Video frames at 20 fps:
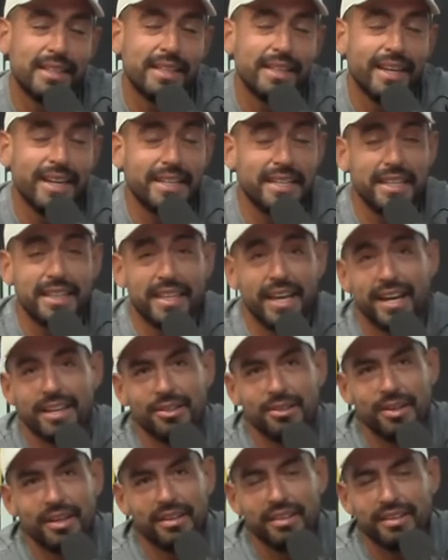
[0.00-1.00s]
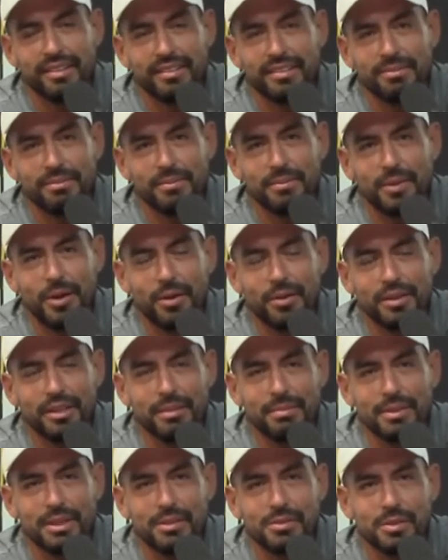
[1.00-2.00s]
And in that, you know, I think all the
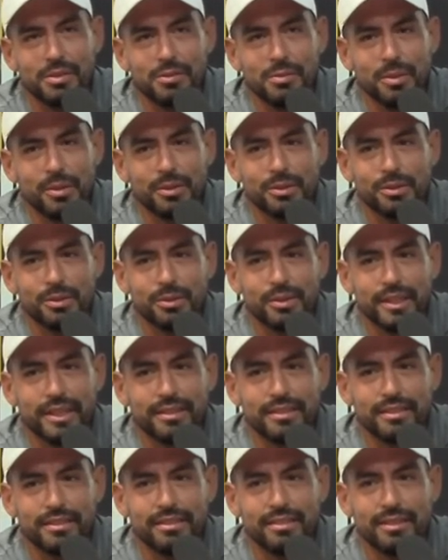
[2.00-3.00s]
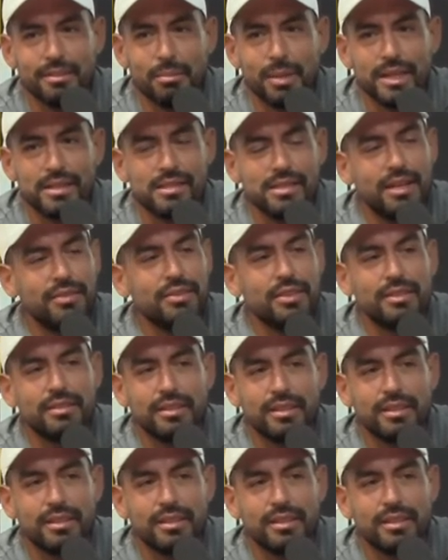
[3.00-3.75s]
companies we've spoken to like did the best ever.